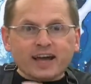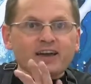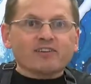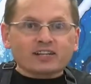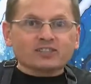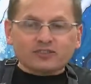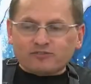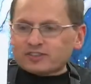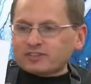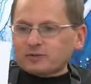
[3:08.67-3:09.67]
I have actually
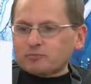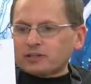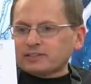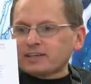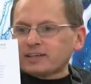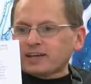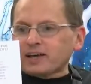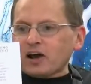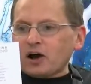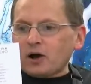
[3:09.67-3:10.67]
fixed it, but
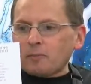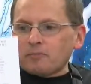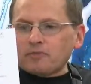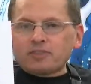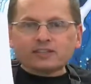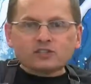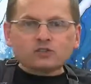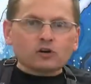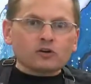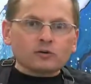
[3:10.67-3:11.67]
this is
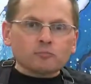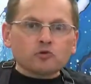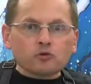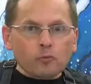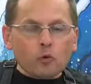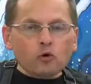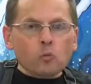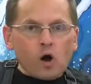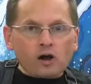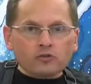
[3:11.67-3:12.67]
our Pearl Pour
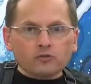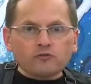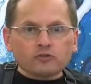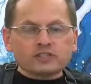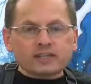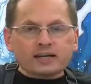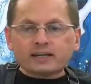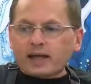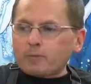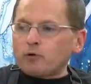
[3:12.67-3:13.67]
walkthrough for the Satin
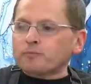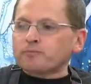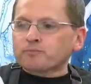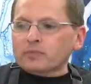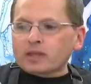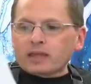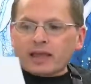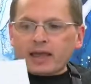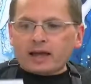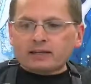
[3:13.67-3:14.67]
Enamel,
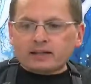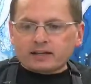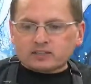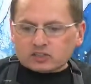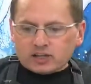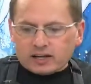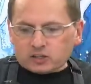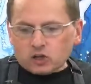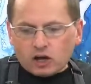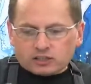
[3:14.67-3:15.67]
and it just kind of
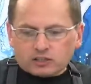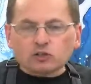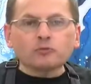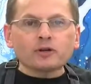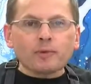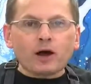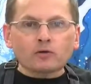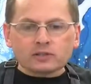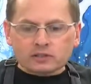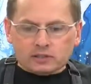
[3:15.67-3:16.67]
talks a little bit about it.